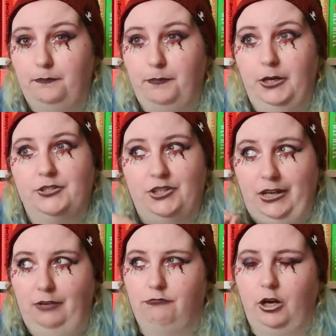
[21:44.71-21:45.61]

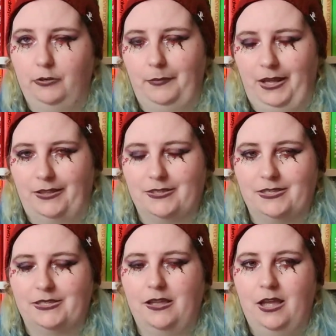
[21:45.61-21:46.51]
burgeoning
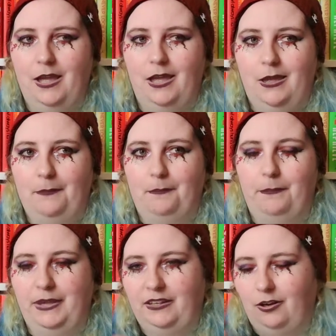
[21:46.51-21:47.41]
romance,
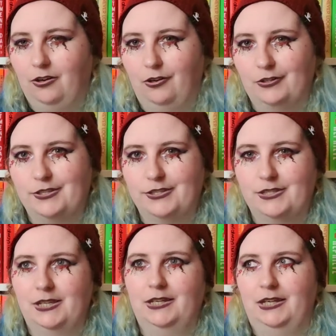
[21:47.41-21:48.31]

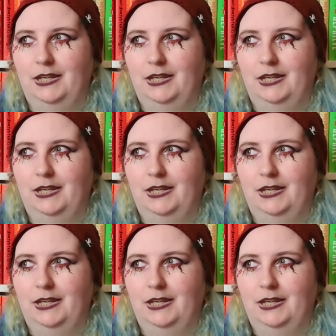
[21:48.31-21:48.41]
because